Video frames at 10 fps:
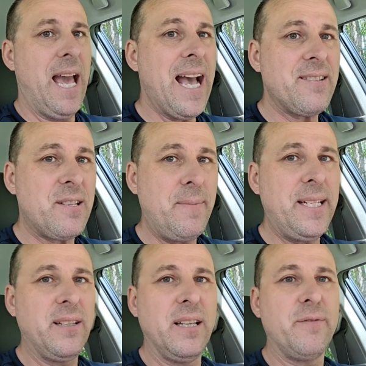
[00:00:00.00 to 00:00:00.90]
asked to be
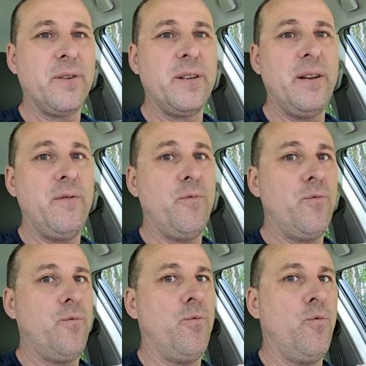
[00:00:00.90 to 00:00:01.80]
delivered,
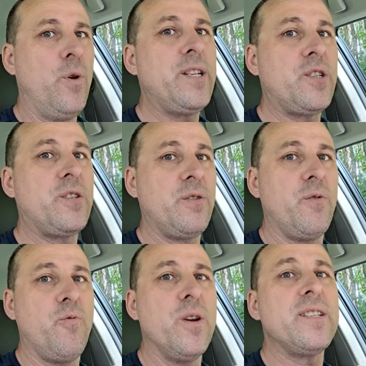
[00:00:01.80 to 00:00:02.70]
which
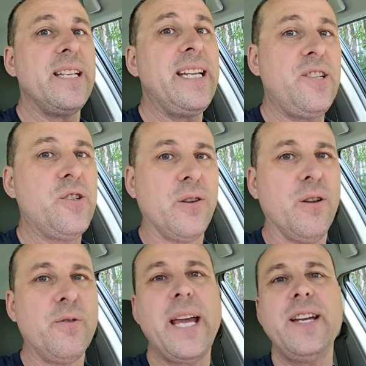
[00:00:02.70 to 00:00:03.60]
was an easier
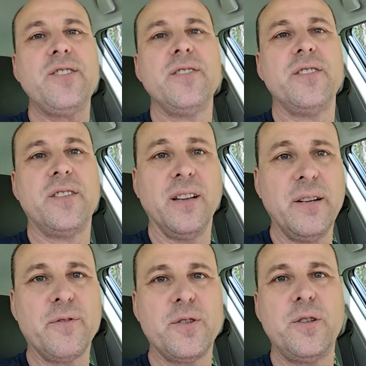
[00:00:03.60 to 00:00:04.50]
location to
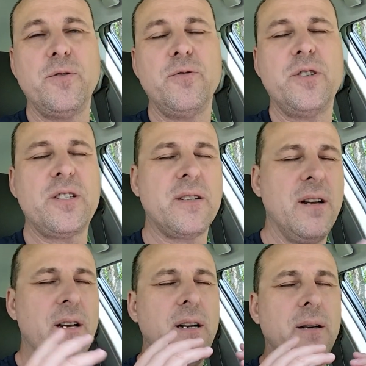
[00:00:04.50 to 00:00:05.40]
deliver to, just
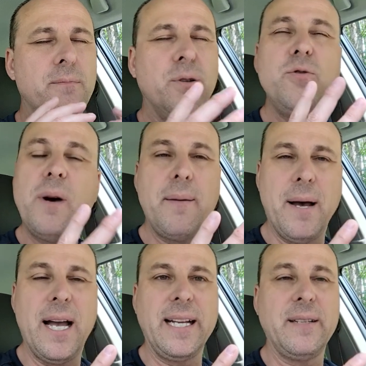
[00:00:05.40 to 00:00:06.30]
blew my
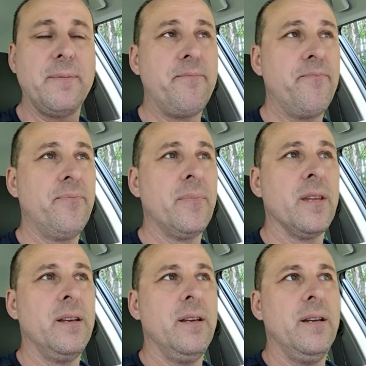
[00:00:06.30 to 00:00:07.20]
mind.
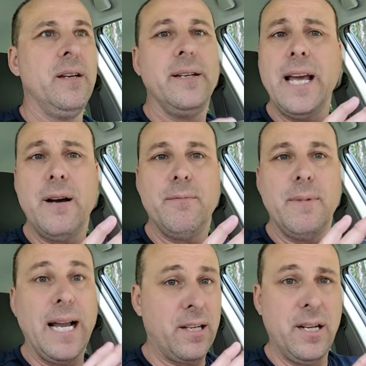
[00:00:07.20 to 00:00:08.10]
Now,
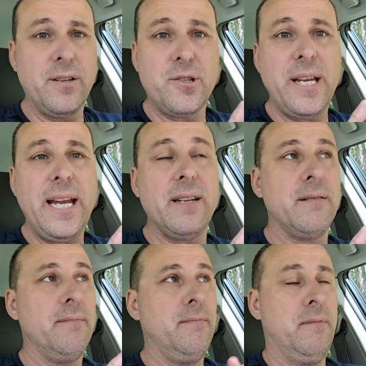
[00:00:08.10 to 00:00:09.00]
I could understand.
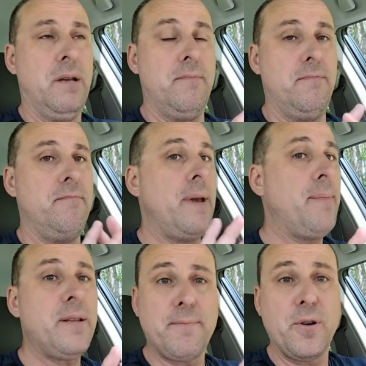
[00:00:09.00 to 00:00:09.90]

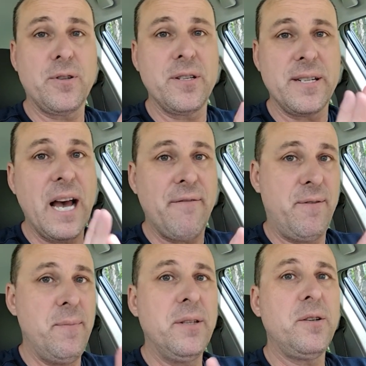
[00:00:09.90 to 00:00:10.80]
Maybe the person's not
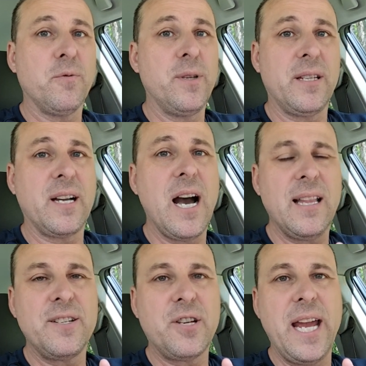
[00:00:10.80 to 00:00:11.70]
familiar with the
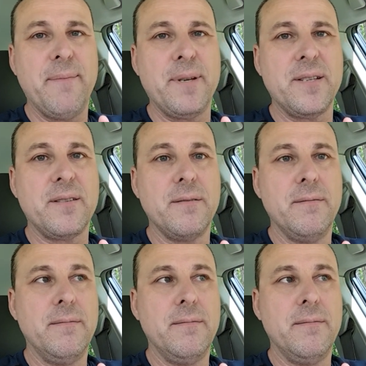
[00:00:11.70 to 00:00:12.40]
college campus.